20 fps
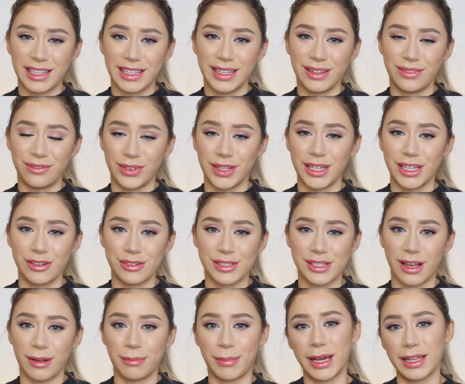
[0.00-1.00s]
daily
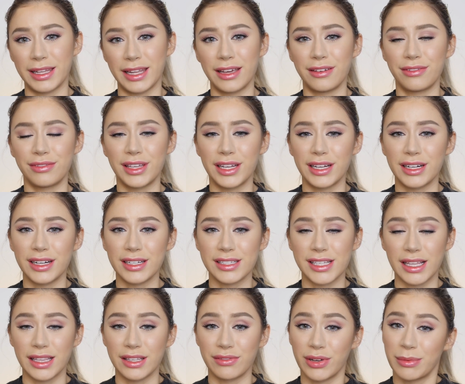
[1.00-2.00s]
videos on my life here
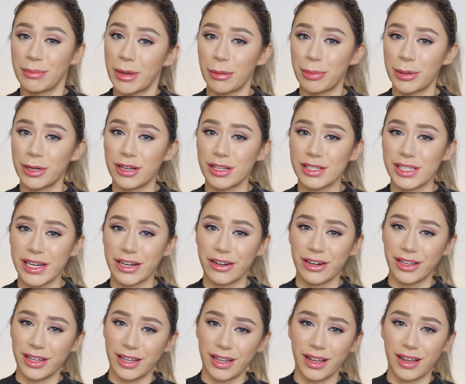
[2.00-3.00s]
as I live in Melbourne,
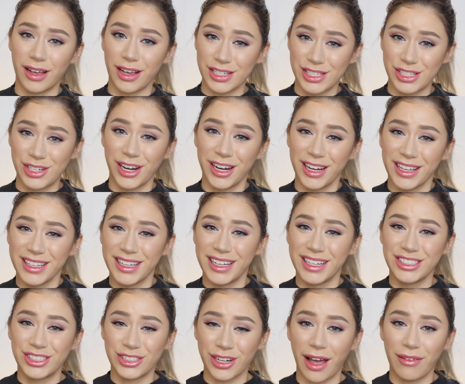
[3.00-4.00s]

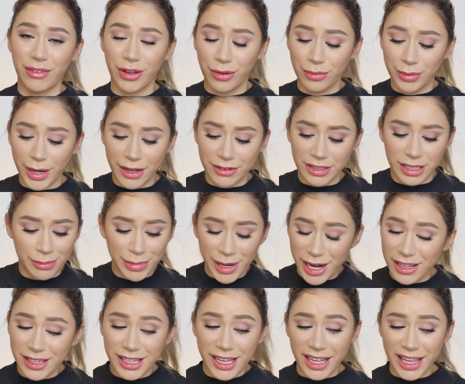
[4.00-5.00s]
Australia and travel around, and
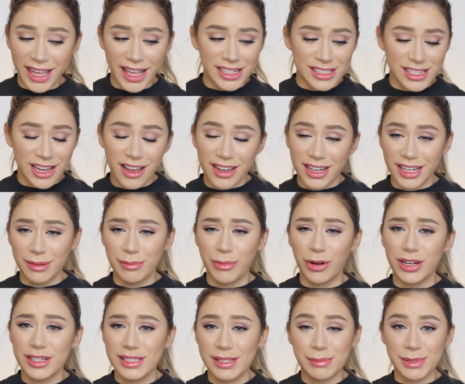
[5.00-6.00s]
apparently I can't talk
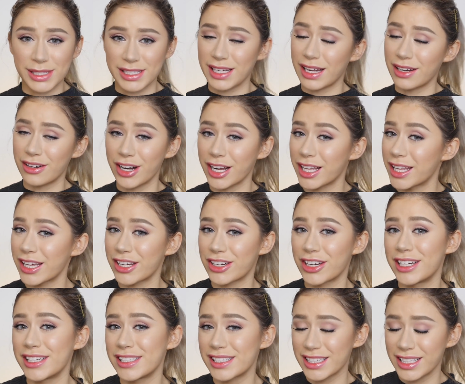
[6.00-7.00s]
anymore because I'm stuttering
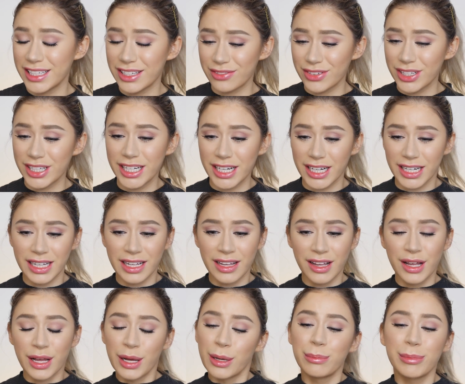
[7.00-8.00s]
like crazy over here.
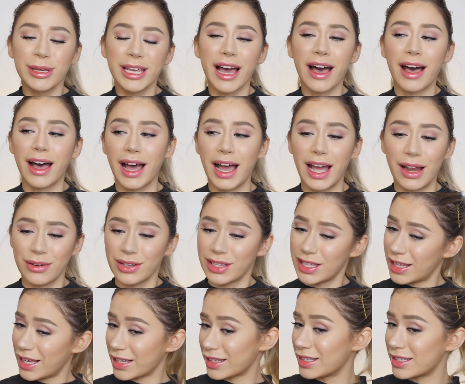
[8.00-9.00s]
But yeah, I
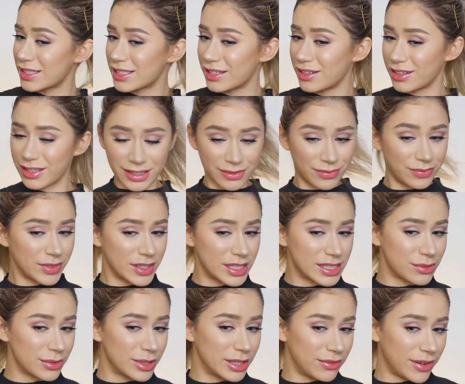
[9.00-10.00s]
really like this look.
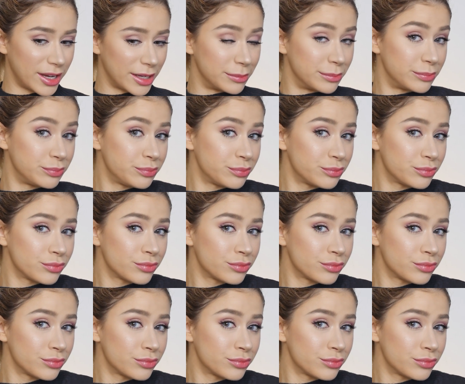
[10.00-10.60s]
It's really fun.